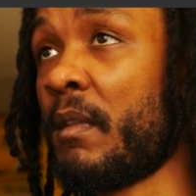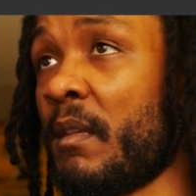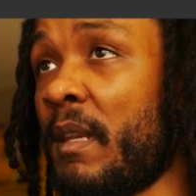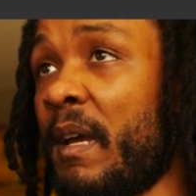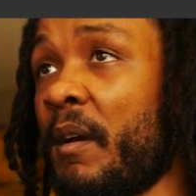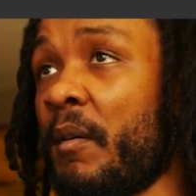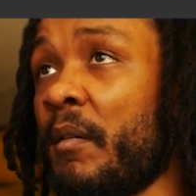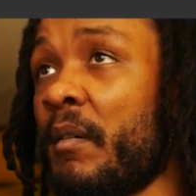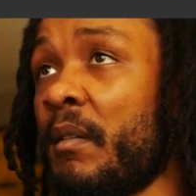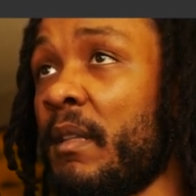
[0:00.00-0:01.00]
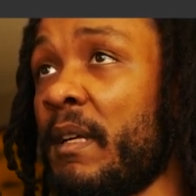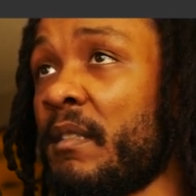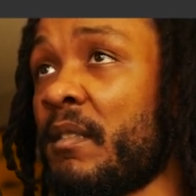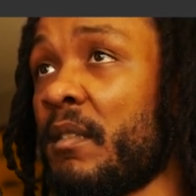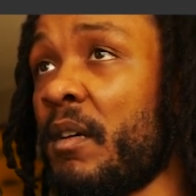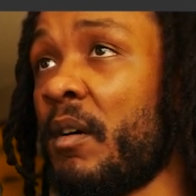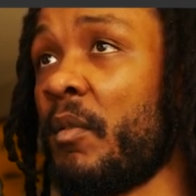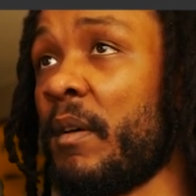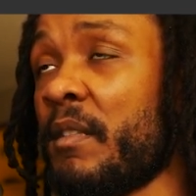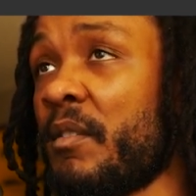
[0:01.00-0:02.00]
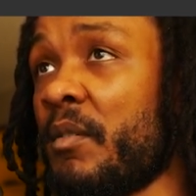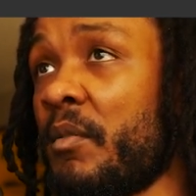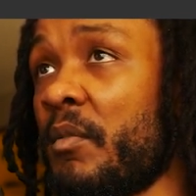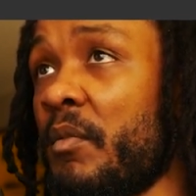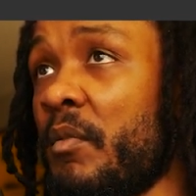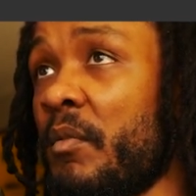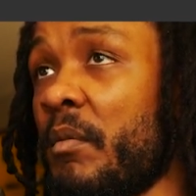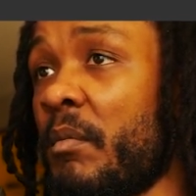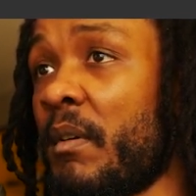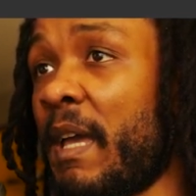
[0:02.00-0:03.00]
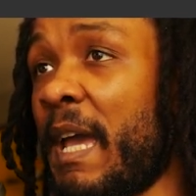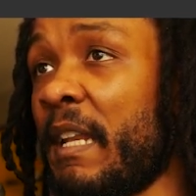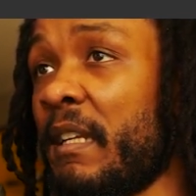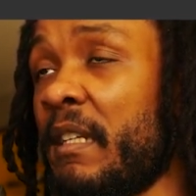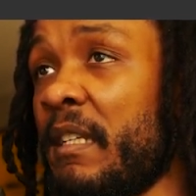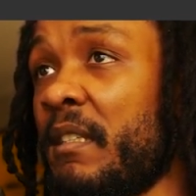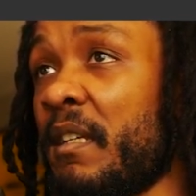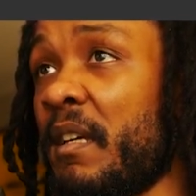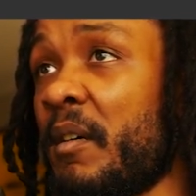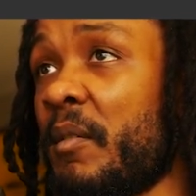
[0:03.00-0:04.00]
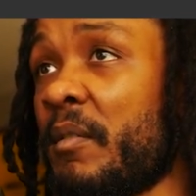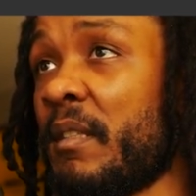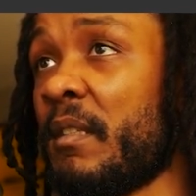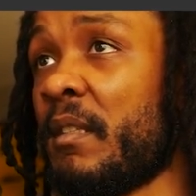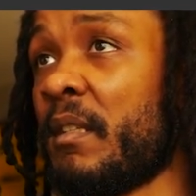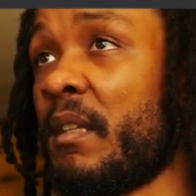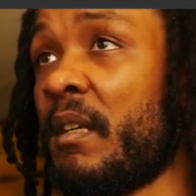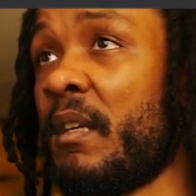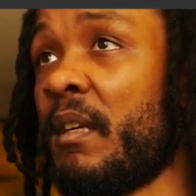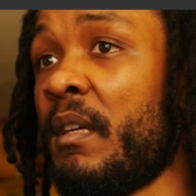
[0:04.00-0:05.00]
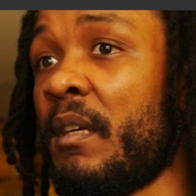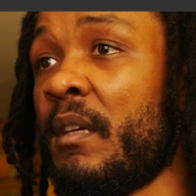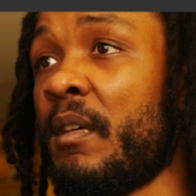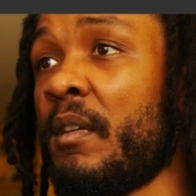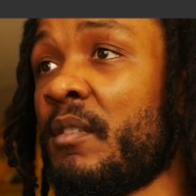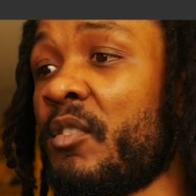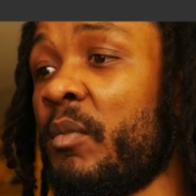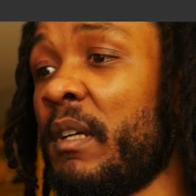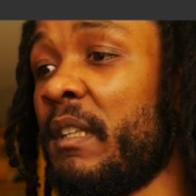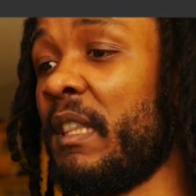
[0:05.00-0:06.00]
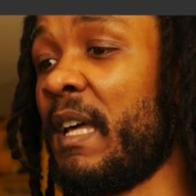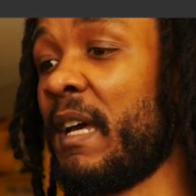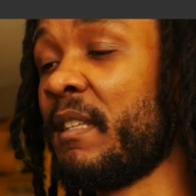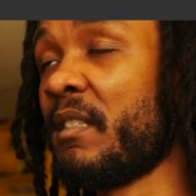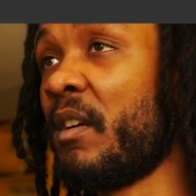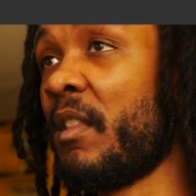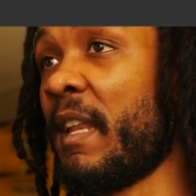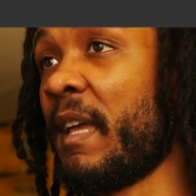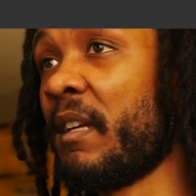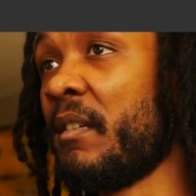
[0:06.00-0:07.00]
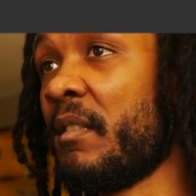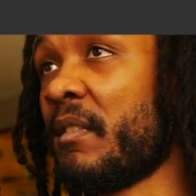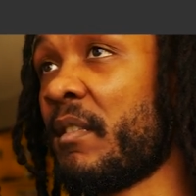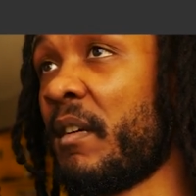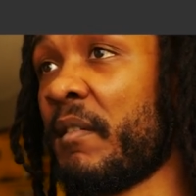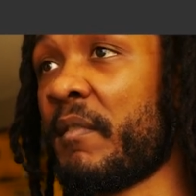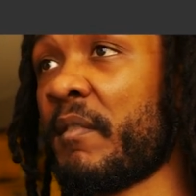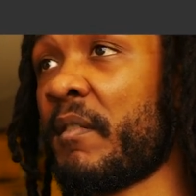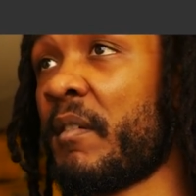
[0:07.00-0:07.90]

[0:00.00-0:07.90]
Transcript: Now let's go into adding details and squiggly lines and all of that good stuff.